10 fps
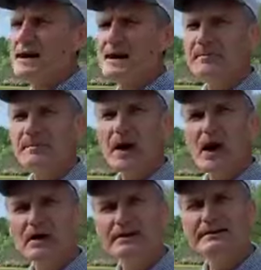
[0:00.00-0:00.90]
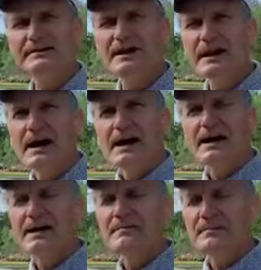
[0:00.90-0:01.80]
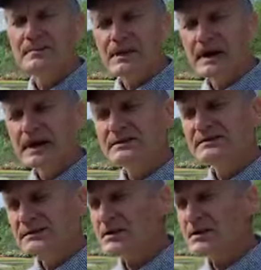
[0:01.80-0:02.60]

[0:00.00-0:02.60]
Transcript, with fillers: um, hollies. Um, and